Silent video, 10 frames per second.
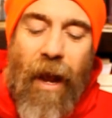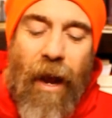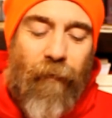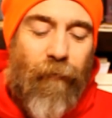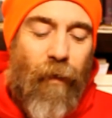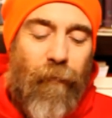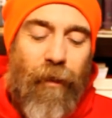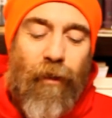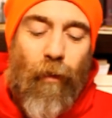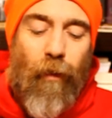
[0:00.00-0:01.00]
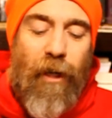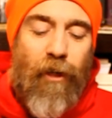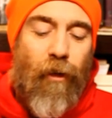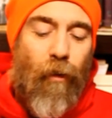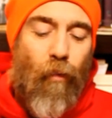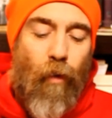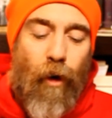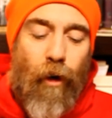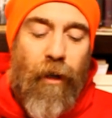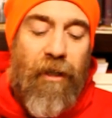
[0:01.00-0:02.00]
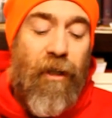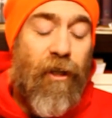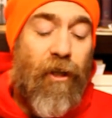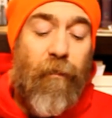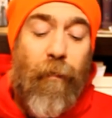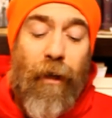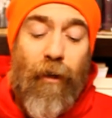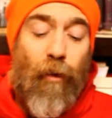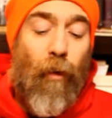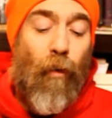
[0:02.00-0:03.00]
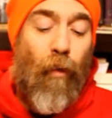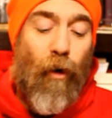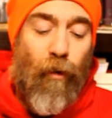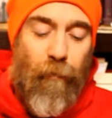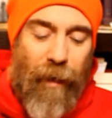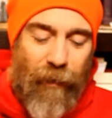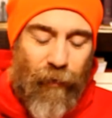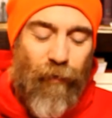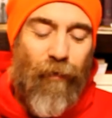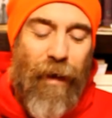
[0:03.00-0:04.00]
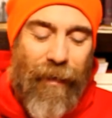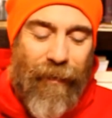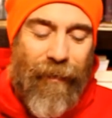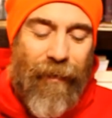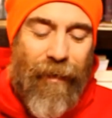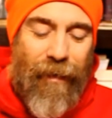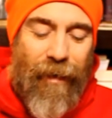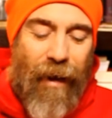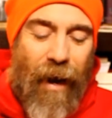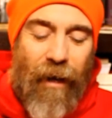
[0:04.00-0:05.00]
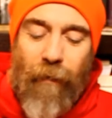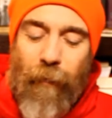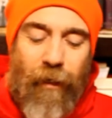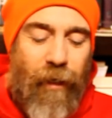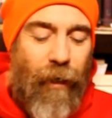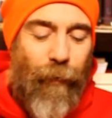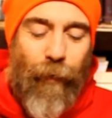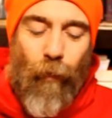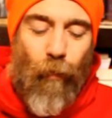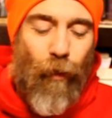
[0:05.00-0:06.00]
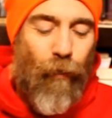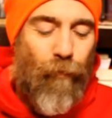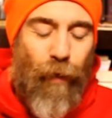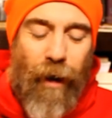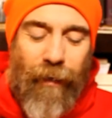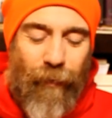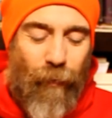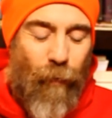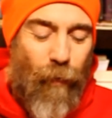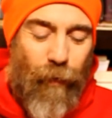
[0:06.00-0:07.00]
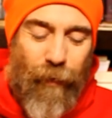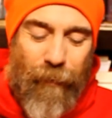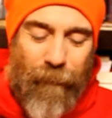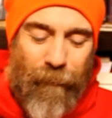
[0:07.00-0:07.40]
And from this original word is the spiritual world made straight and the material world brought into order.